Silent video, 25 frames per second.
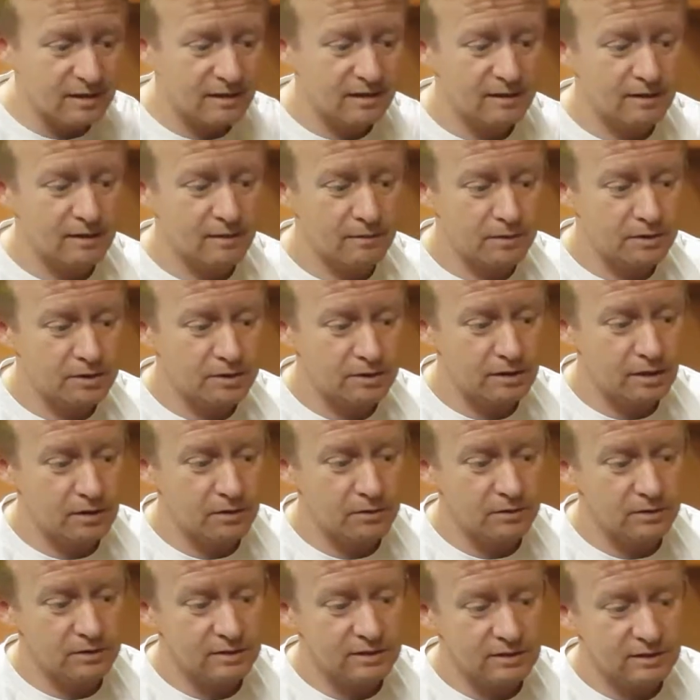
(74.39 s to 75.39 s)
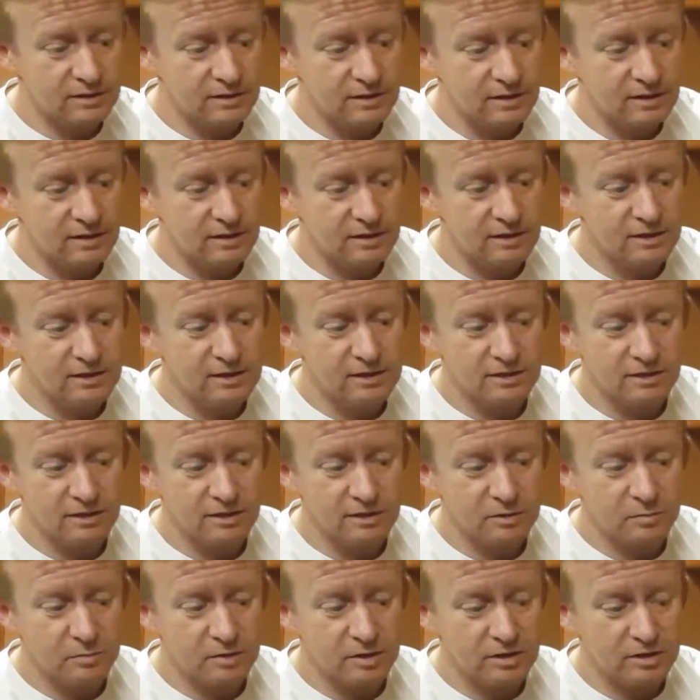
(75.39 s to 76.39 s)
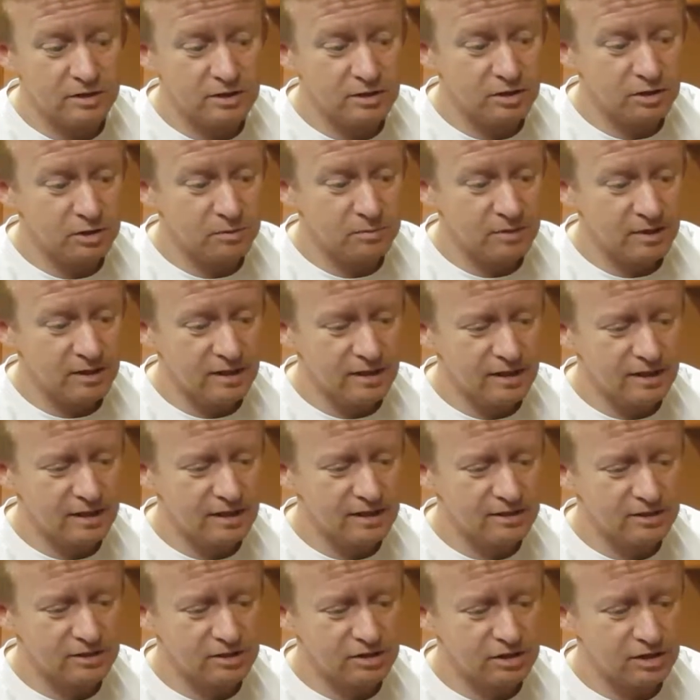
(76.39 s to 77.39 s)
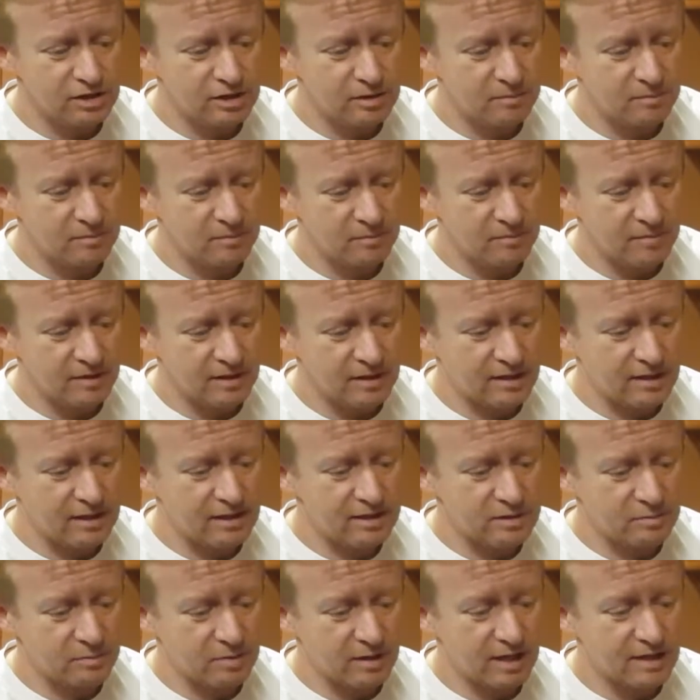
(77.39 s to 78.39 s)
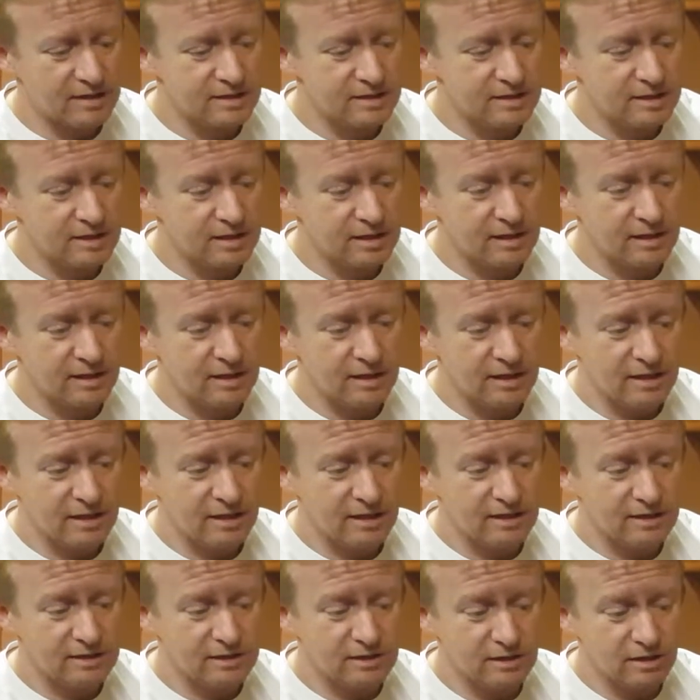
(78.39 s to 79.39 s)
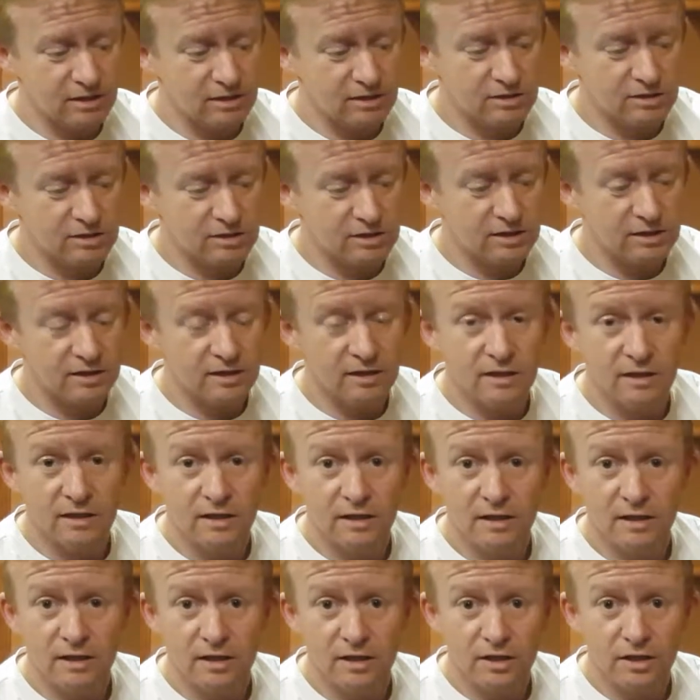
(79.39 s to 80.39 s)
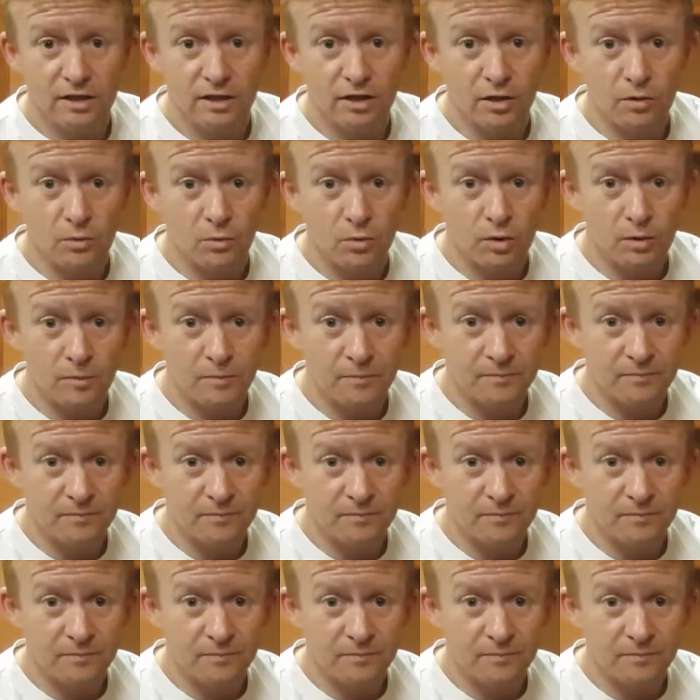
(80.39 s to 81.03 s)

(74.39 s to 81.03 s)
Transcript: Now, as you notice, this isn't a speed cube. It's cheap. It's plastic. It's nasty. You know what?